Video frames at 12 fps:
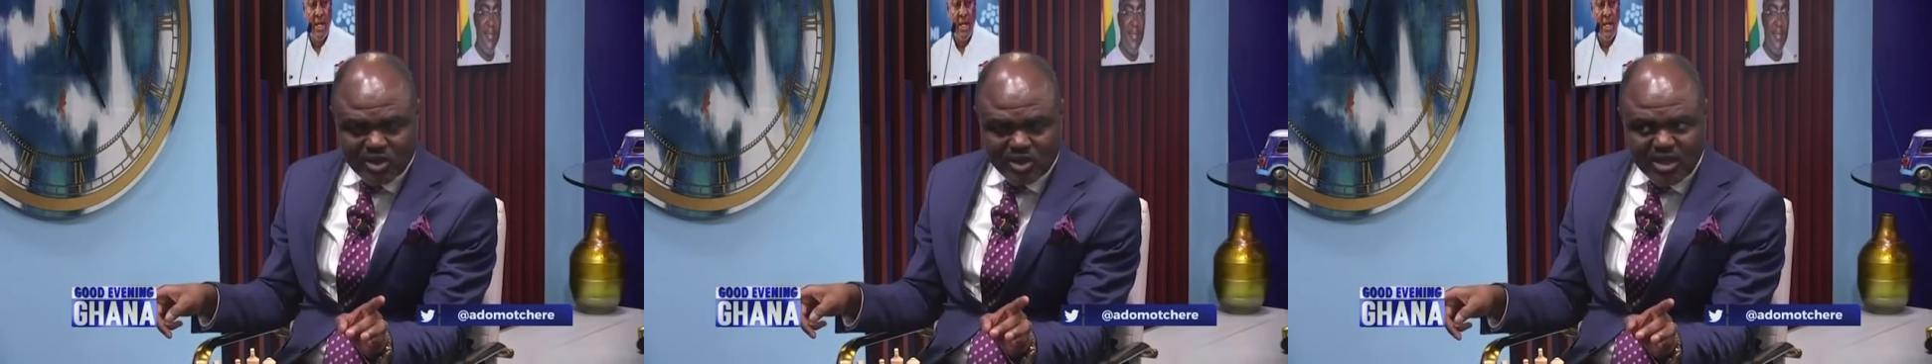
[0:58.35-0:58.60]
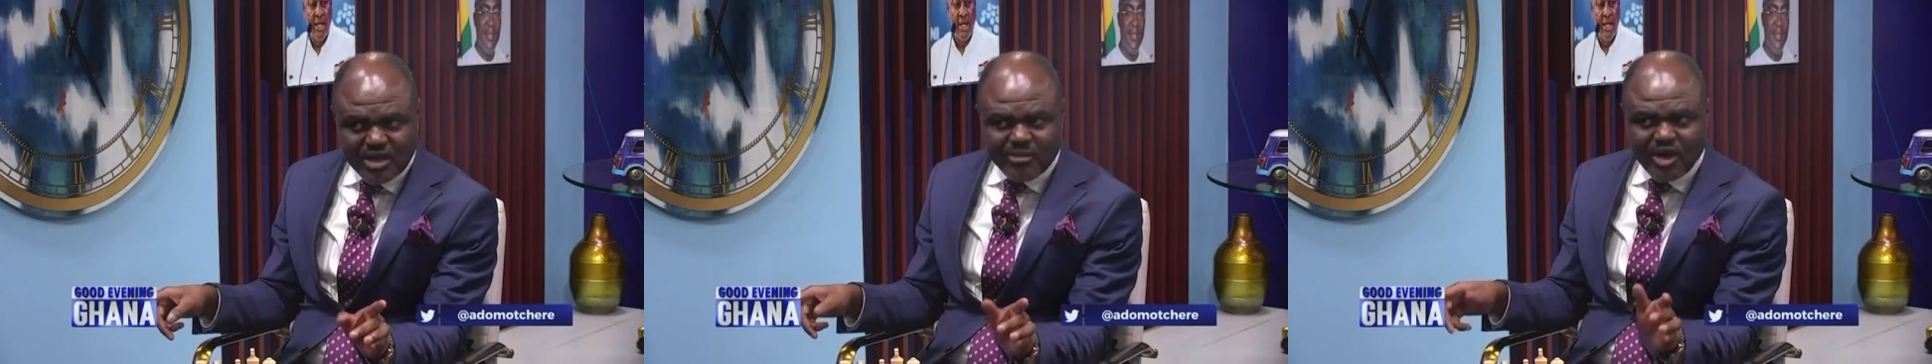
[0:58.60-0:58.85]

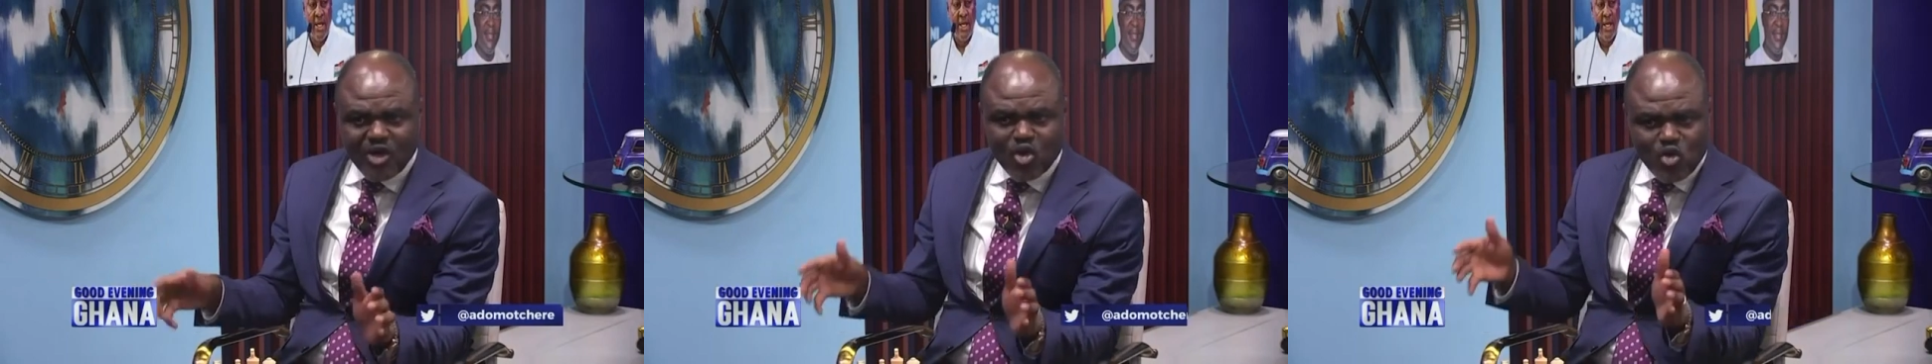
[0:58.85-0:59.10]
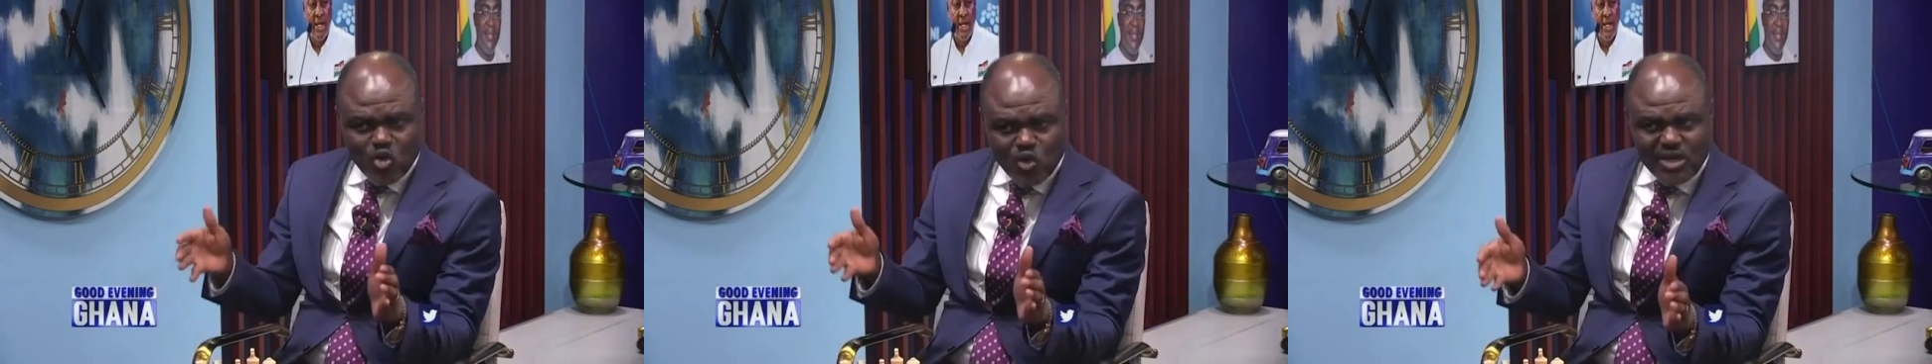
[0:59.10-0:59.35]
talking about
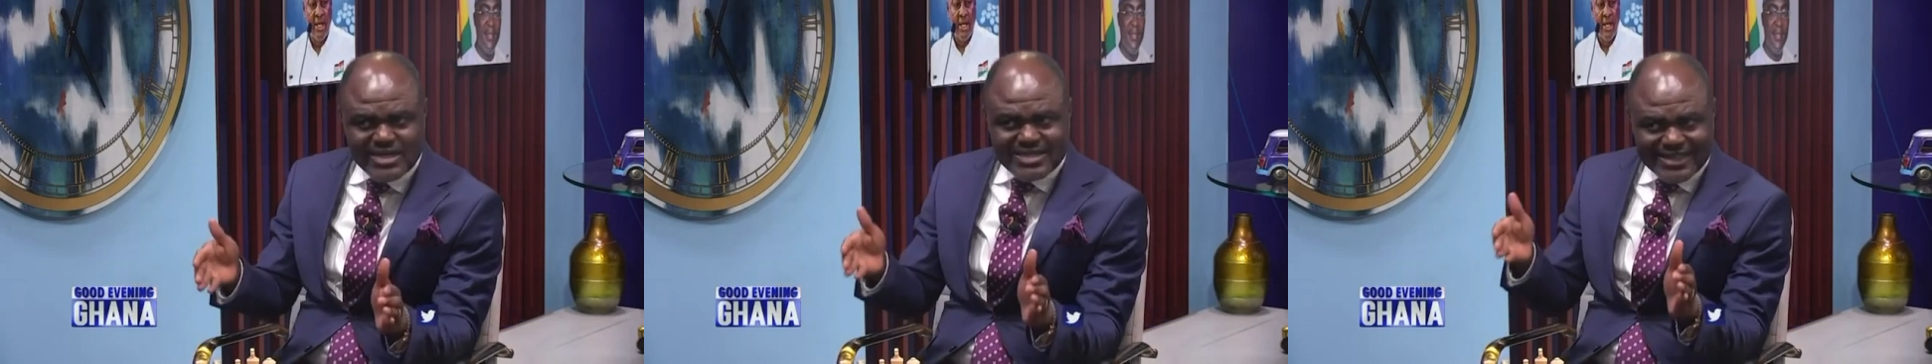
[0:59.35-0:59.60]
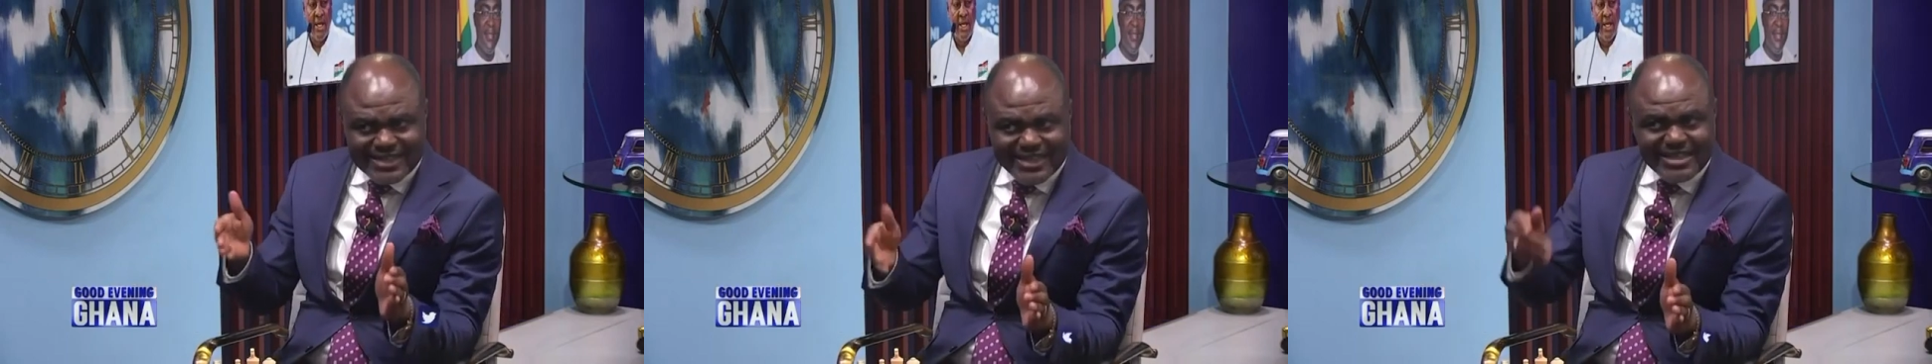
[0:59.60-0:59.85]
who is the
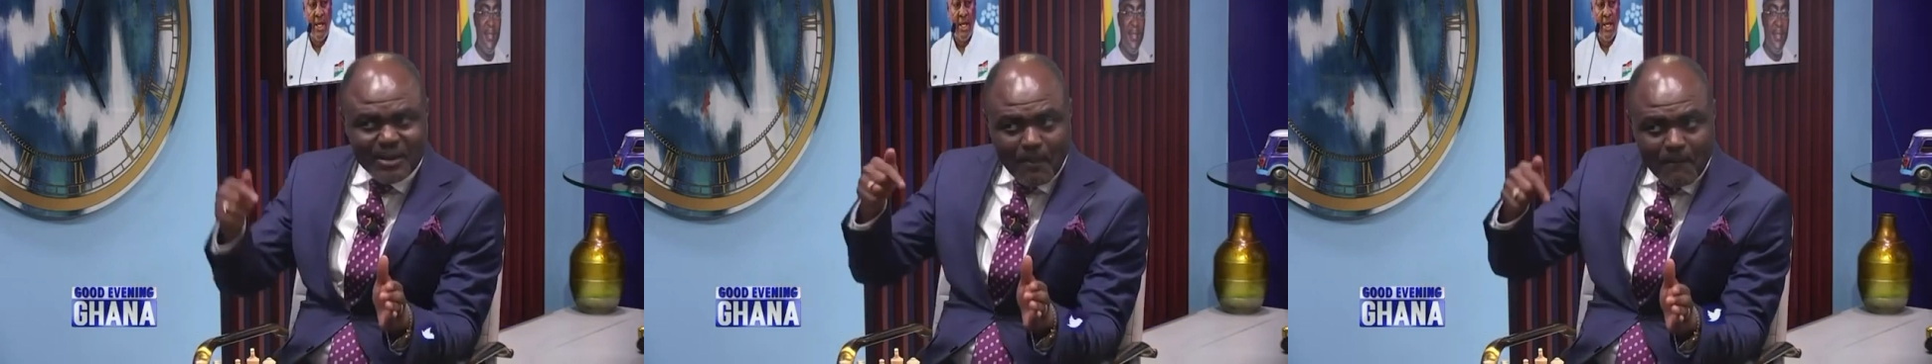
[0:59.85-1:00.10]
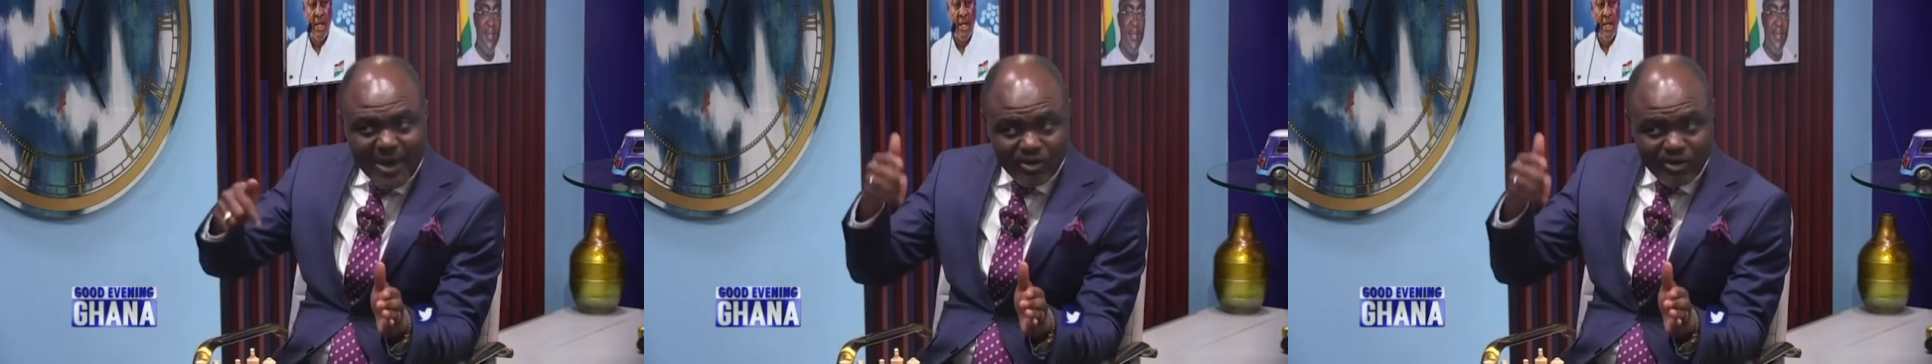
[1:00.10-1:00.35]
great
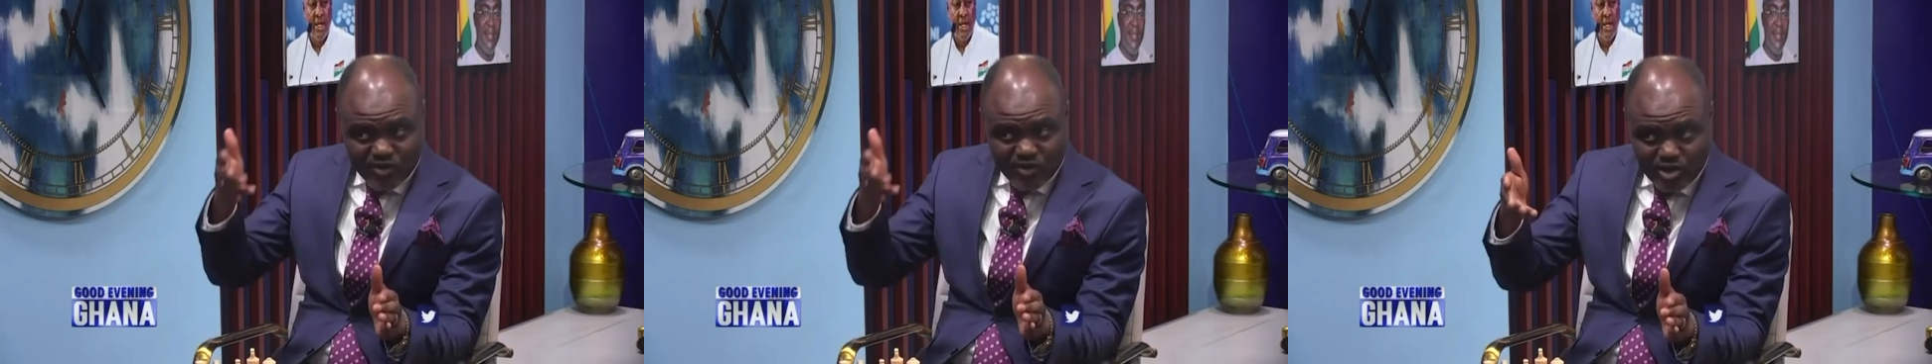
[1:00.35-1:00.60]
man of God.